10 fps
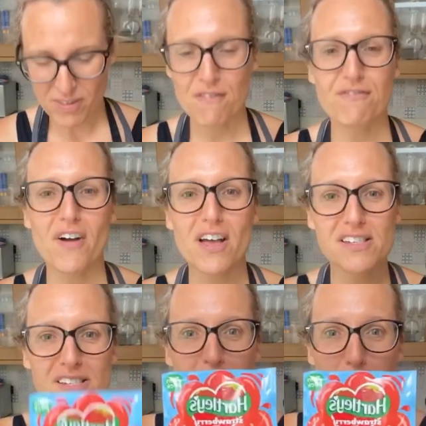
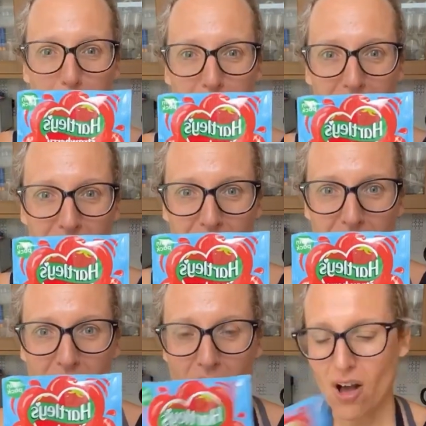first up,
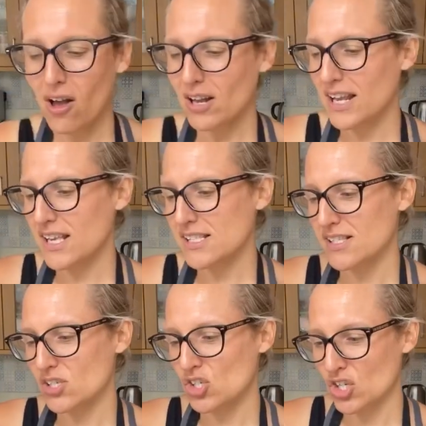Hartleys
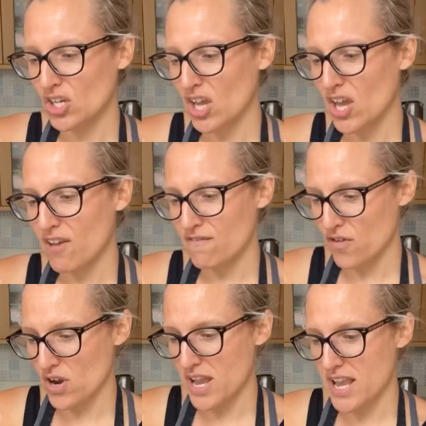
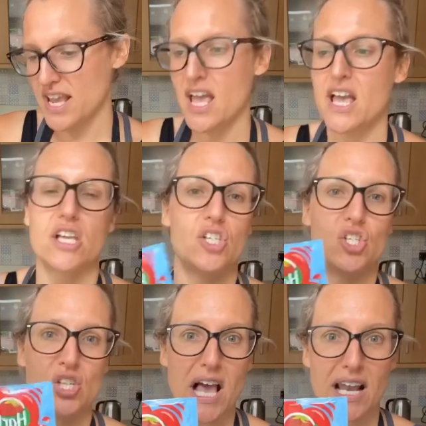sugar-free
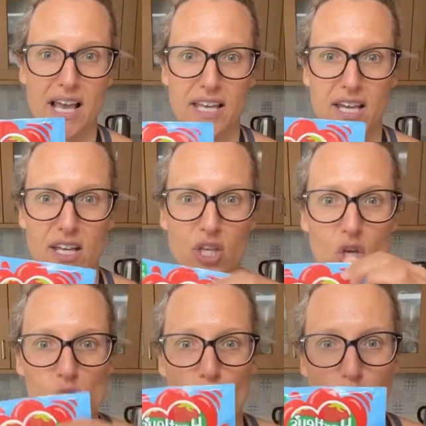jelly. You're going to
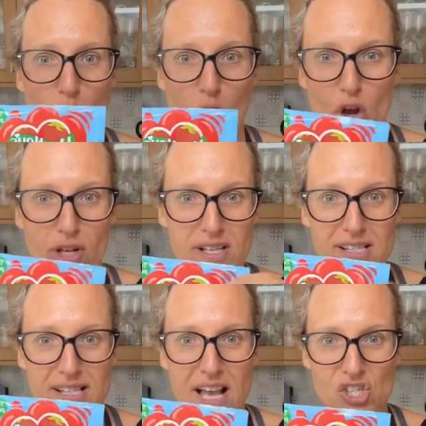use 1
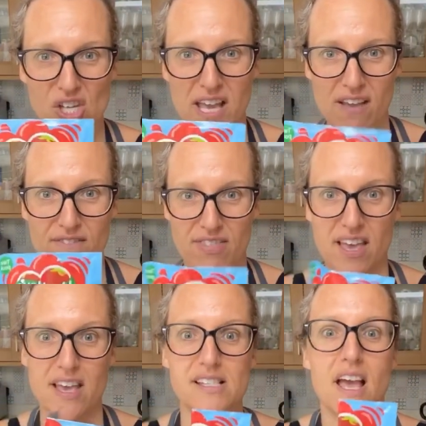sachet of
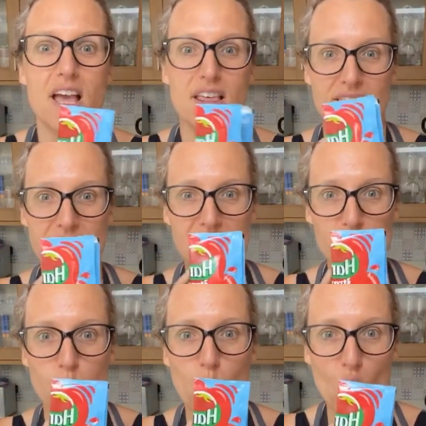this. This is
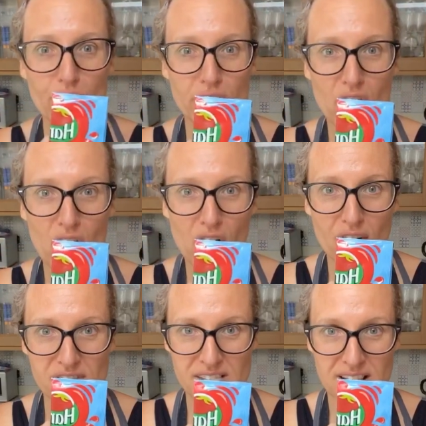1.5
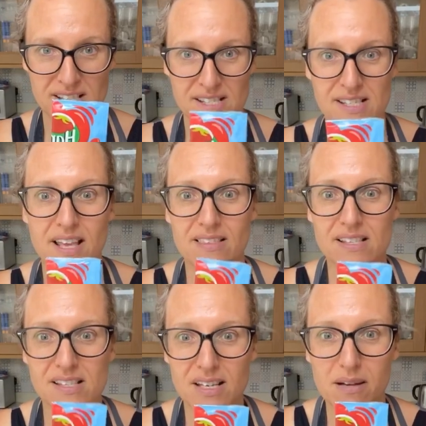syns, and
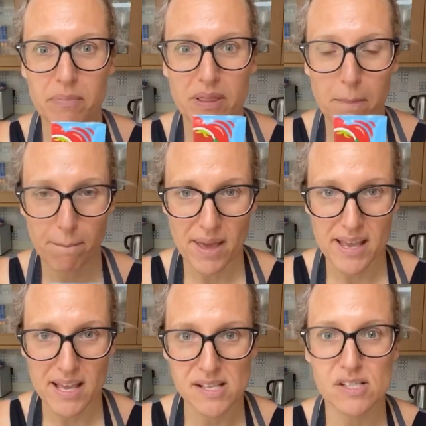this is going to be the
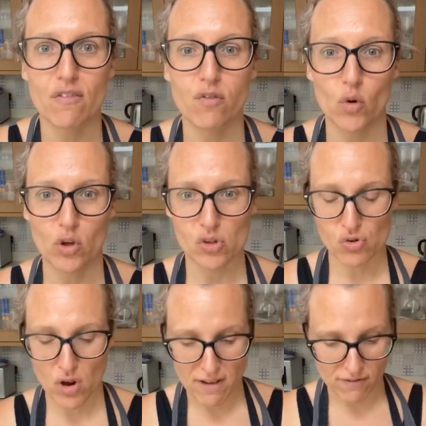base for your
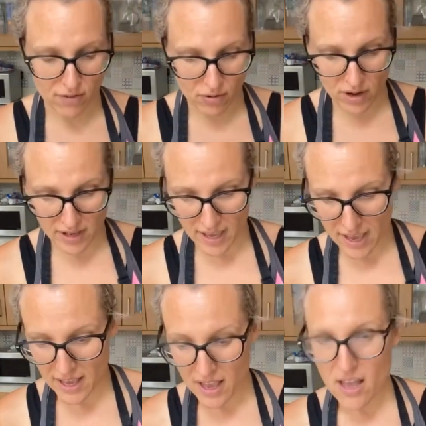trifle,
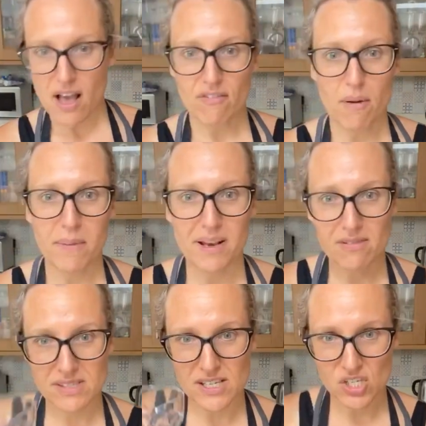okay? I've got my
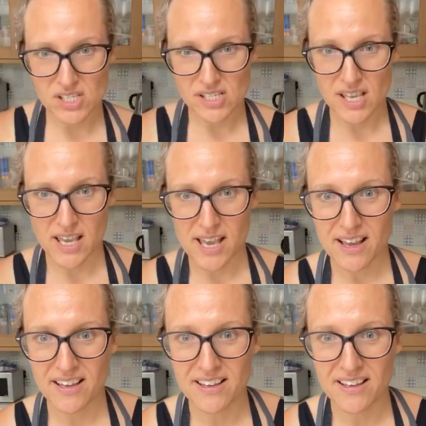little dishes here.